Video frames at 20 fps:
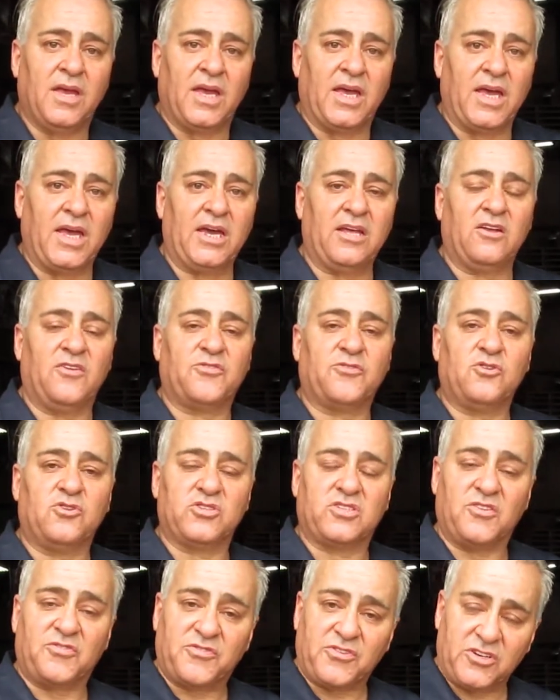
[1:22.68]
And of course
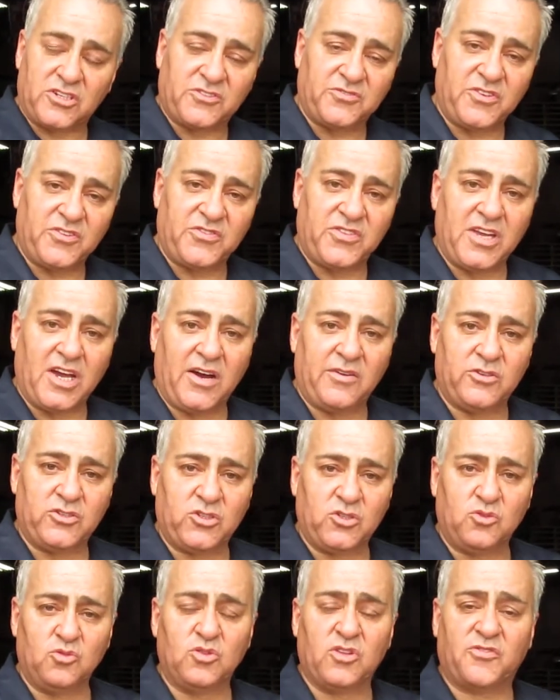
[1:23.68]
the first 50 hours
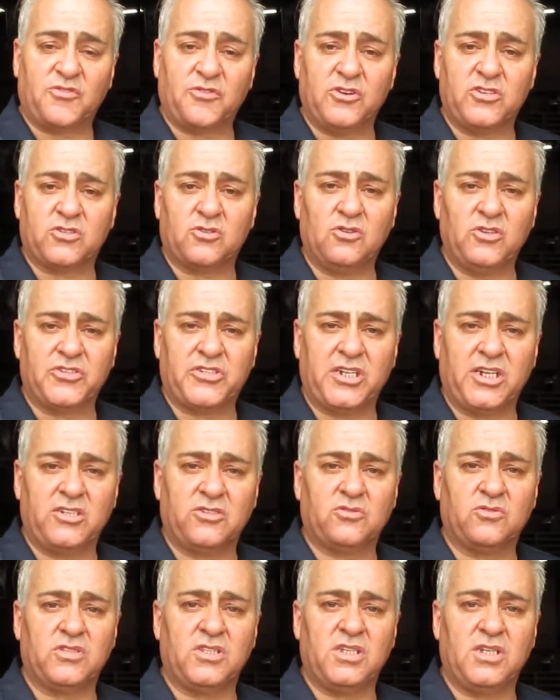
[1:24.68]
you do the first oil
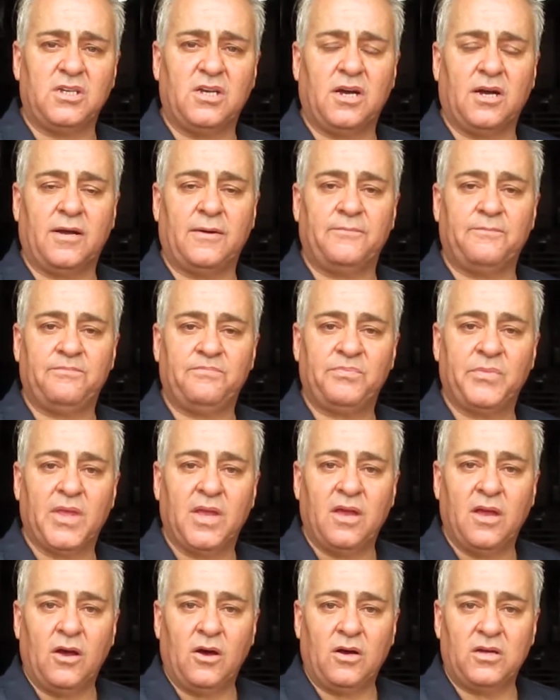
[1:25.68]
change on the, um,
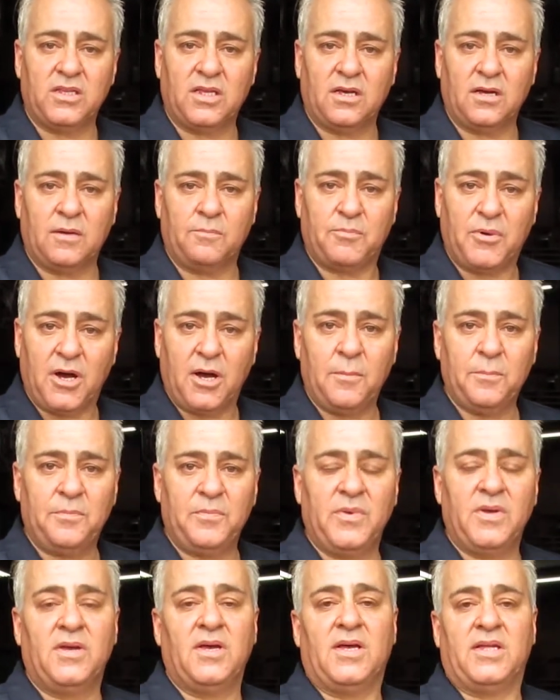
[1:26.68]
on the pump
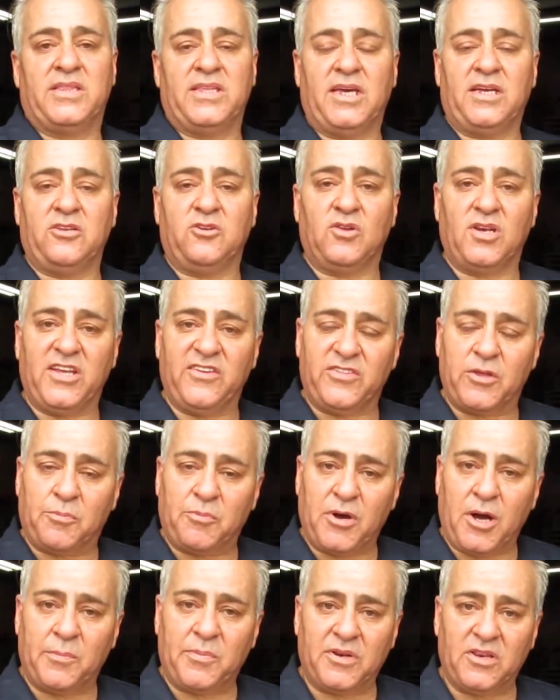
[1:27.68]
then you leave the
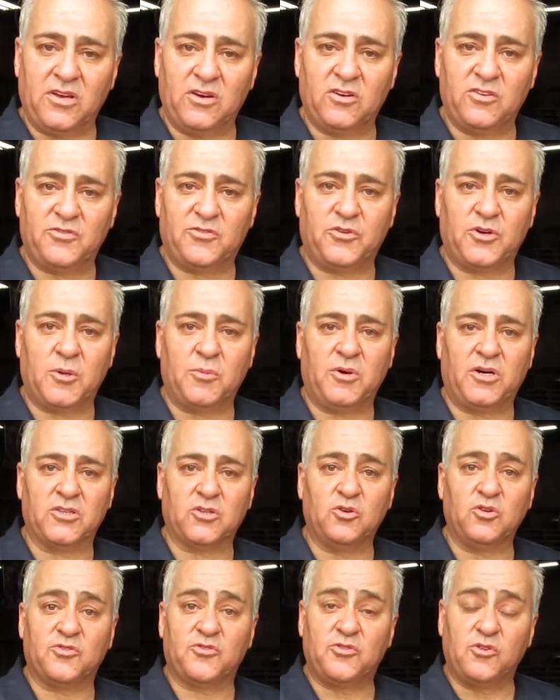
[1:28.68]
pump alone for about
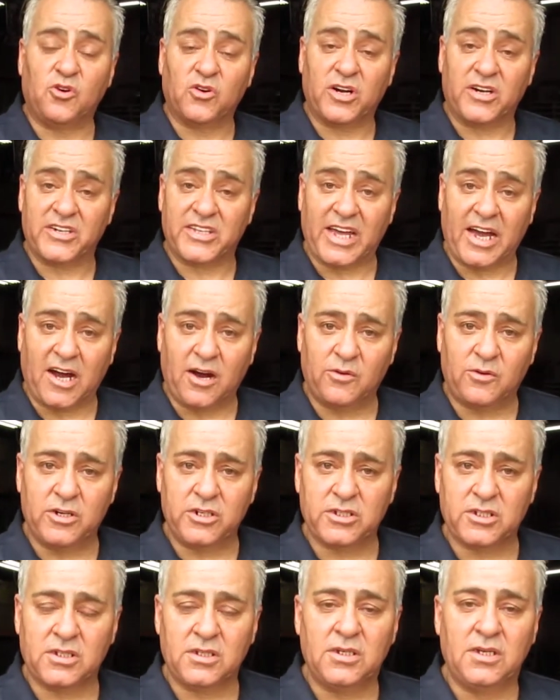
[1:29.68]
good 400
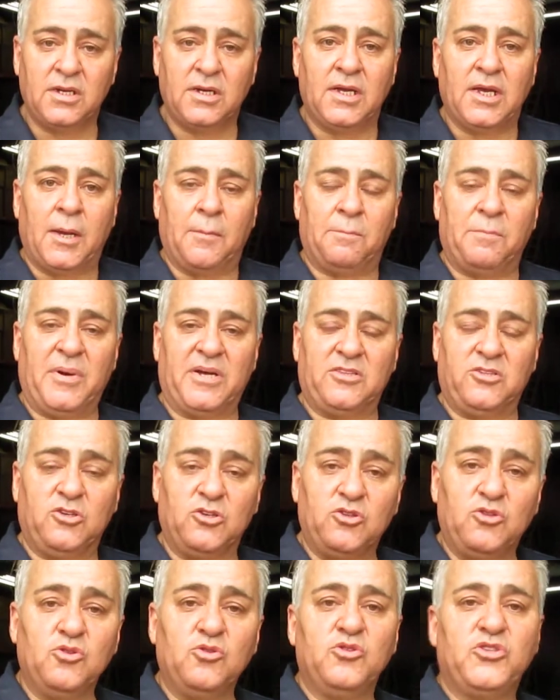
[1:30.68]
hours. But you
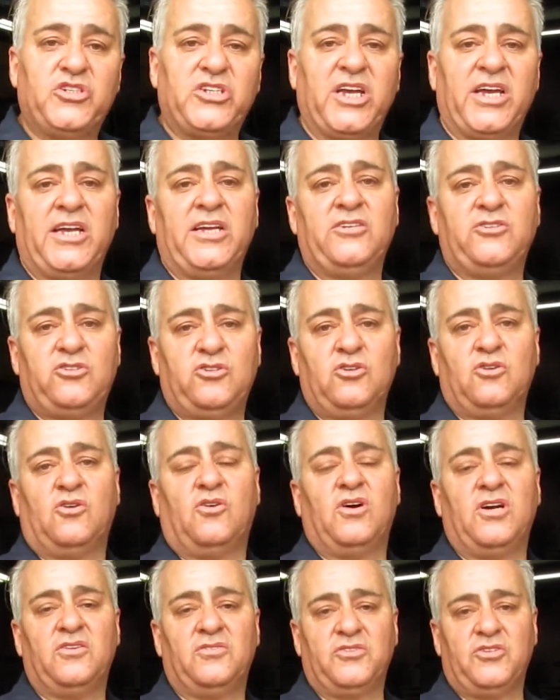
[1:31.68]
do change your
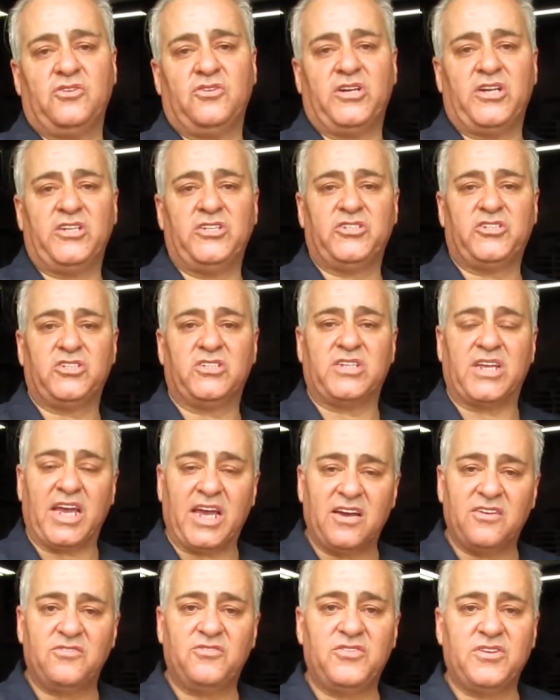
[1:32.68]
oil on your engine
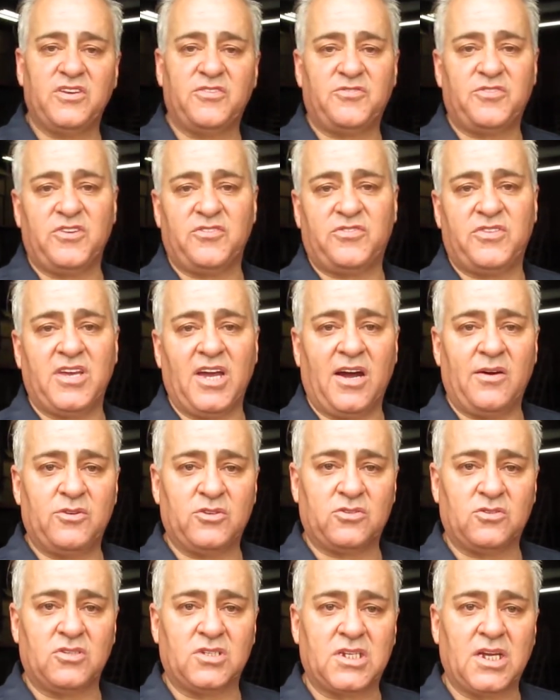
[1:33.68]
every 50
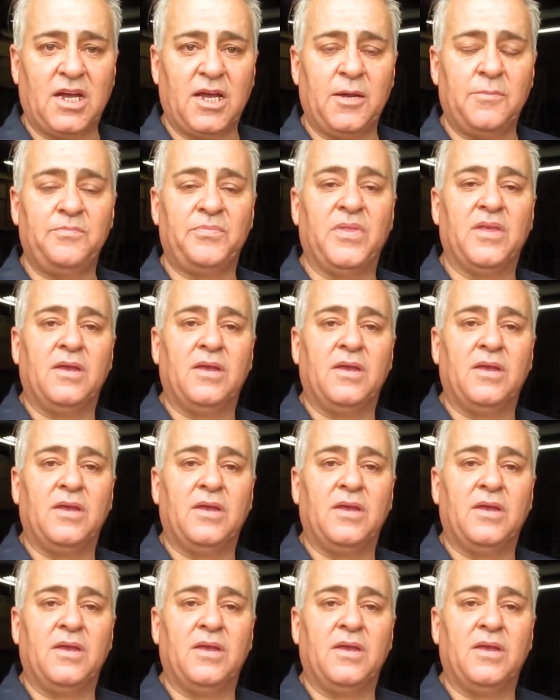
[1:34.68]
hours on time.